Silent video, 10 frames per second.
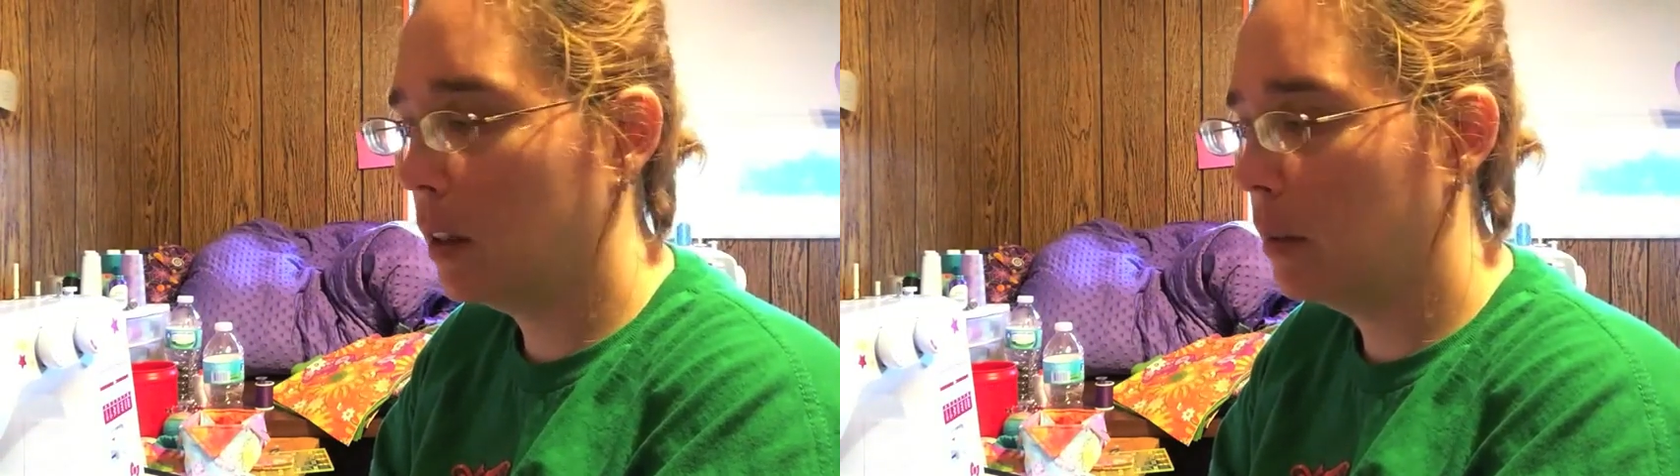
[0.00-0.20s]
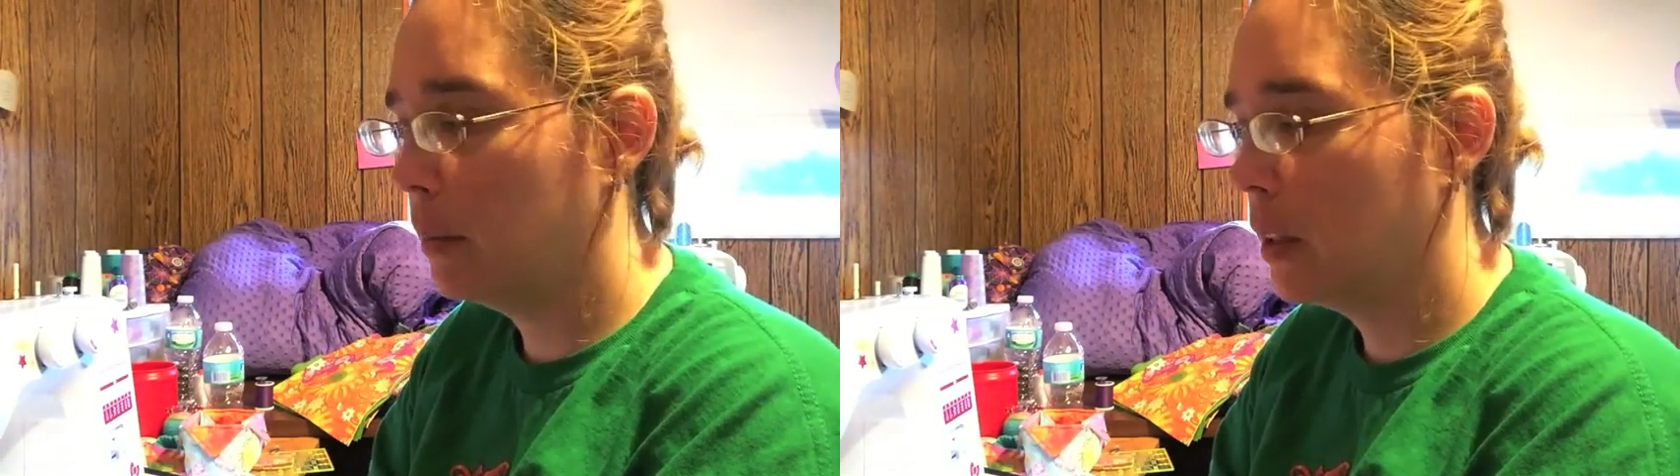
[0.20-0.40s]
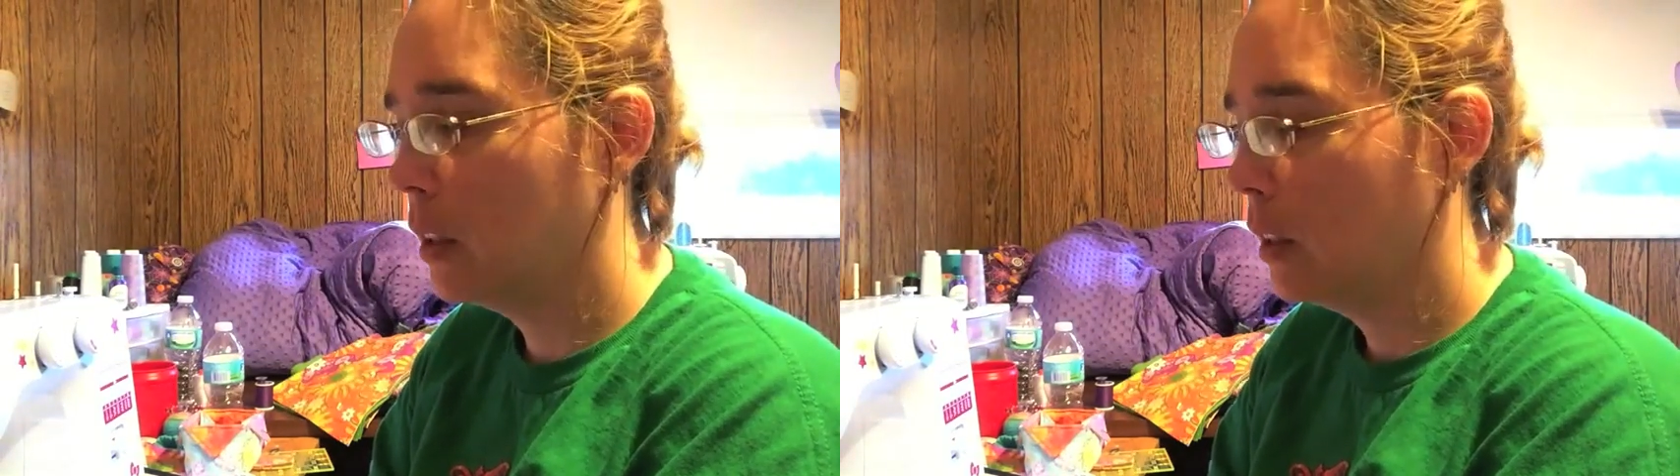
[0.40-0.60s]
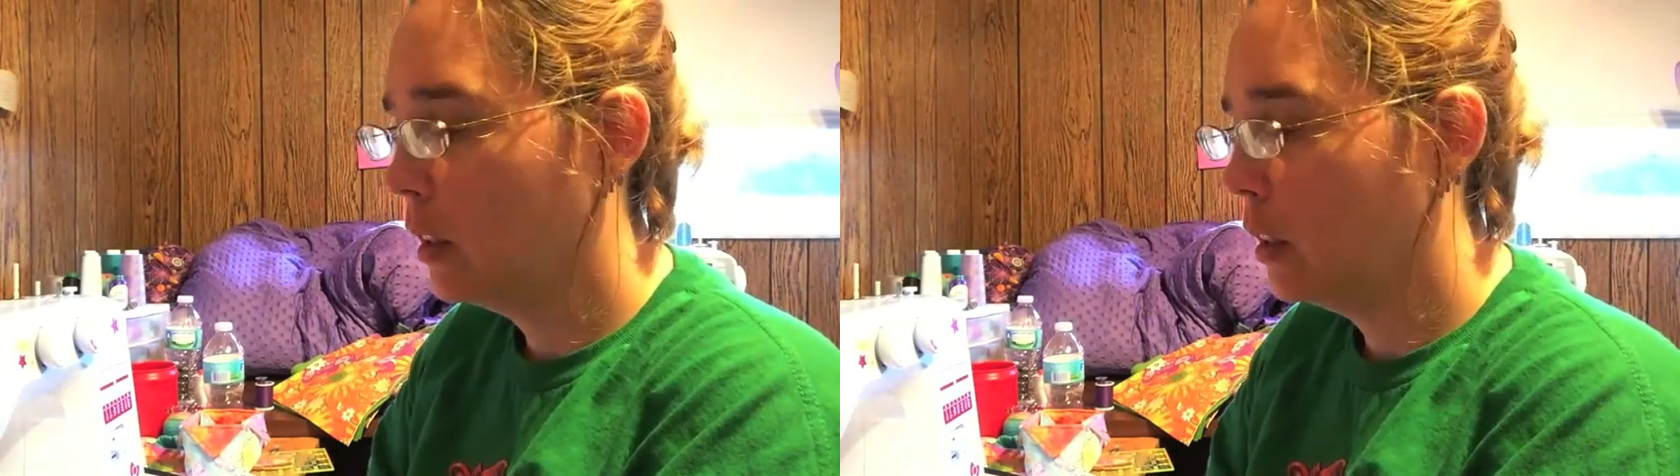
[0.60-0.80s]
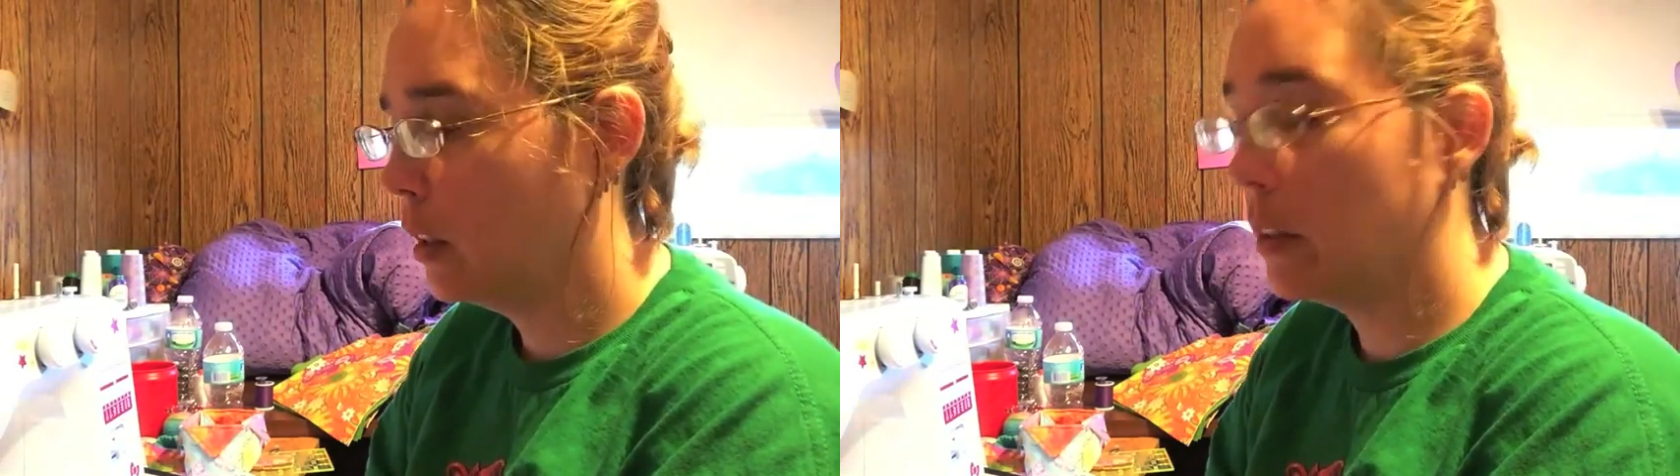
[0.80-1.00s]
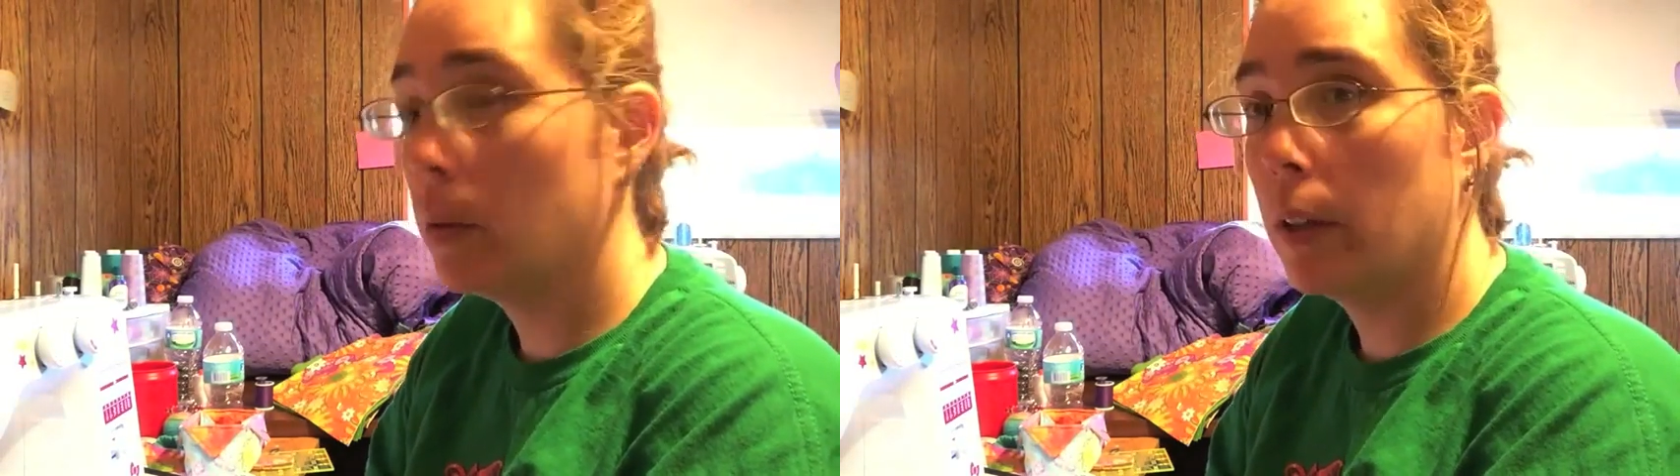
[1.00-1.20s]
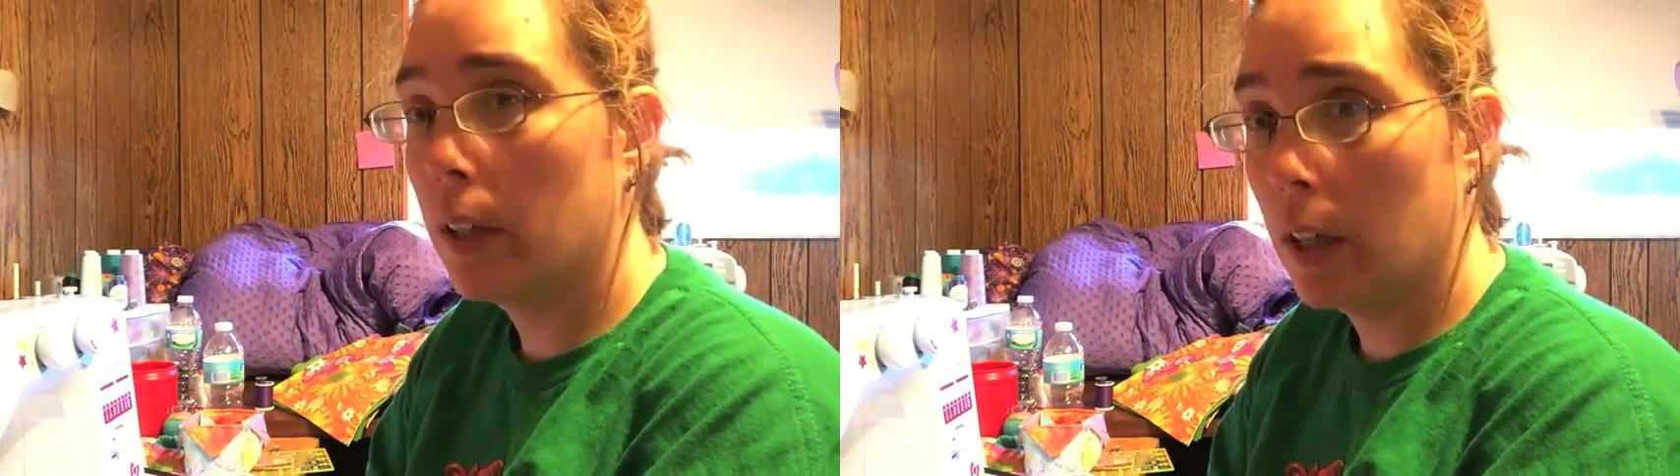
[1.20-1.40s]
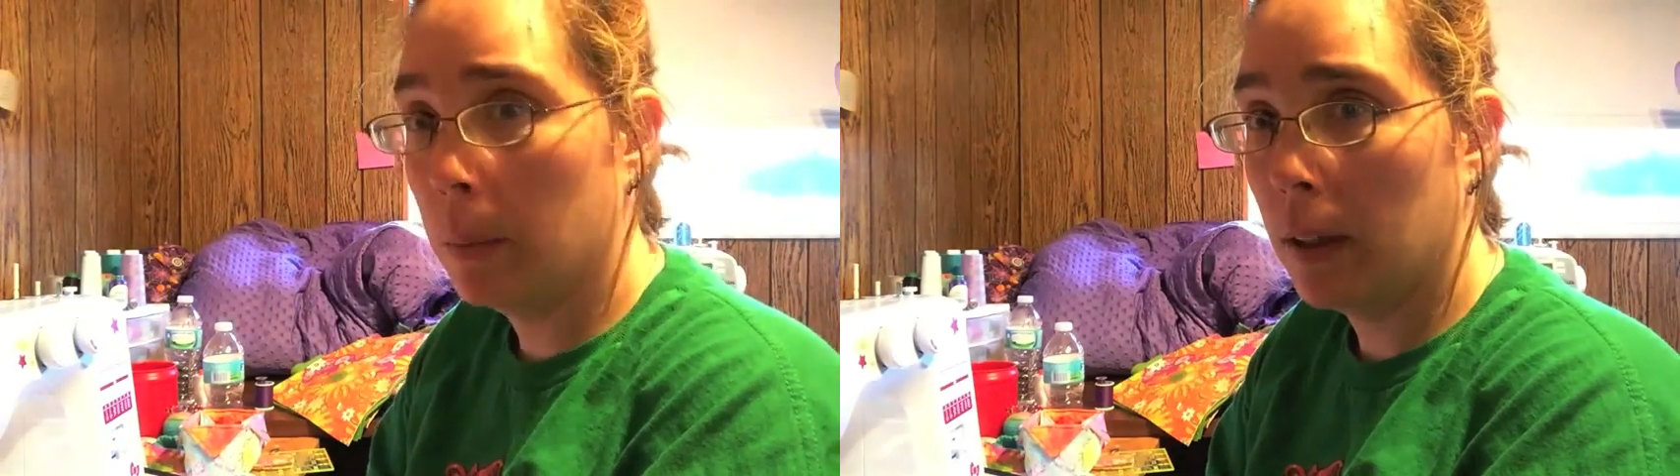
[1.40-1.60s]
um, the
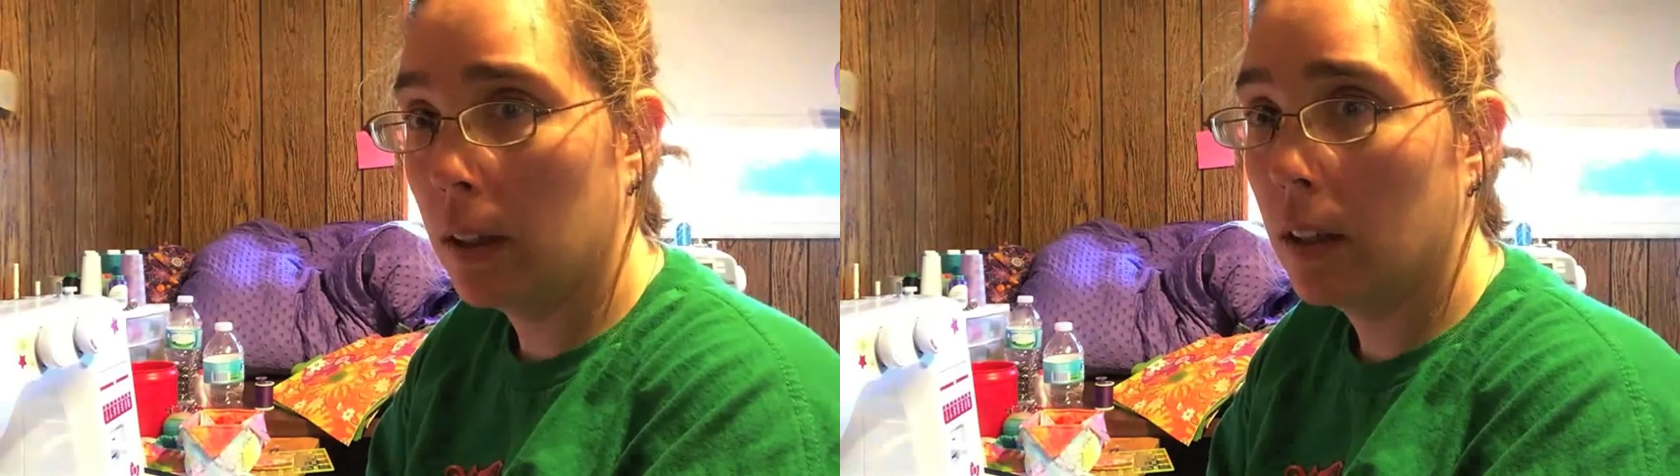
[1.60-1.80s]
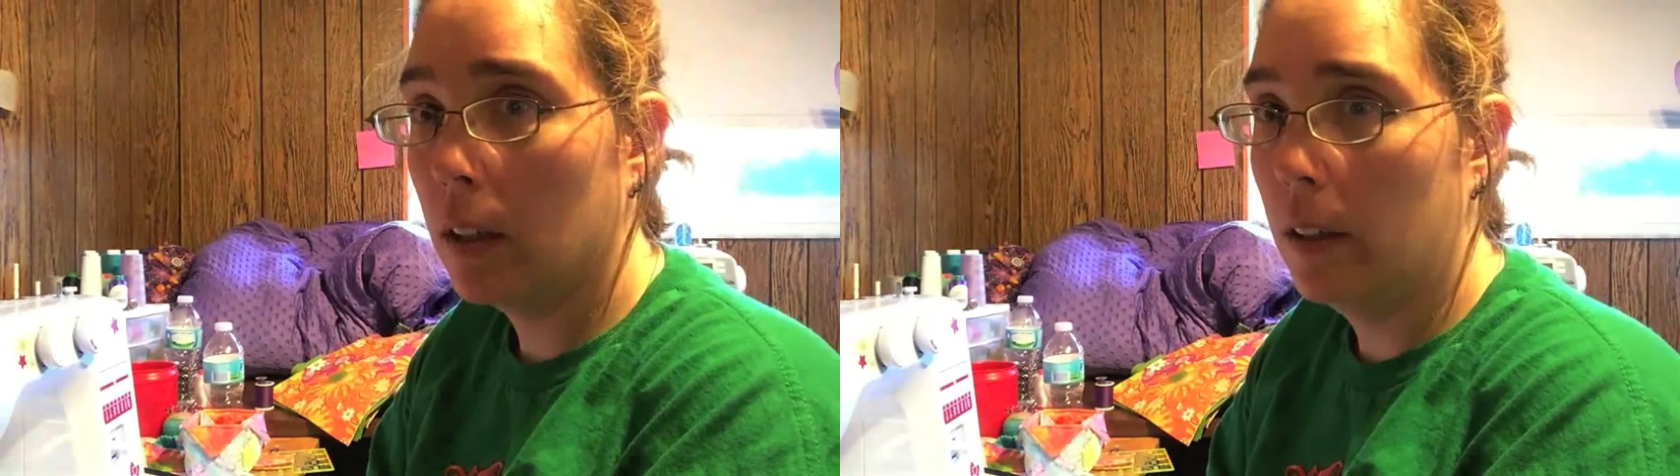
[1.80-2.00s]
square hammock.